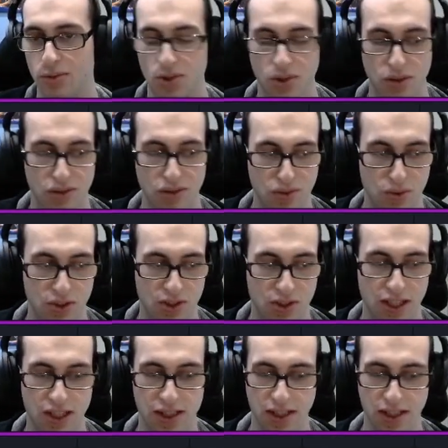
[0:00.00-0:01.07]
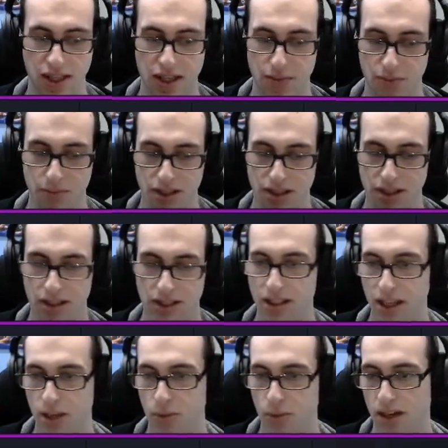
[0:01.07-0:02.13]
So if he was still in the game,
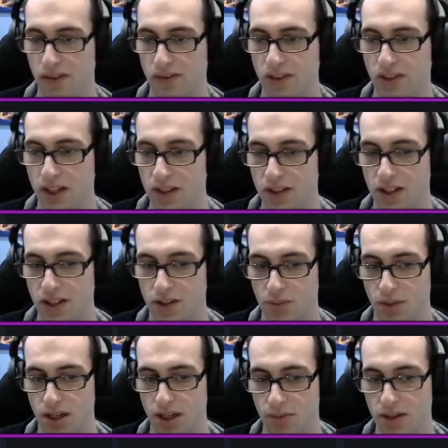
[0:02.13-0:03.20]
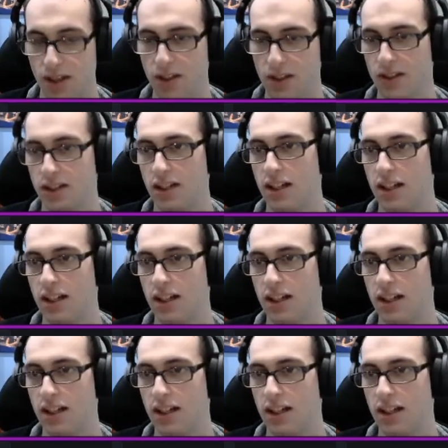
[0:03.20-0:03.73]
he would have this in his main base,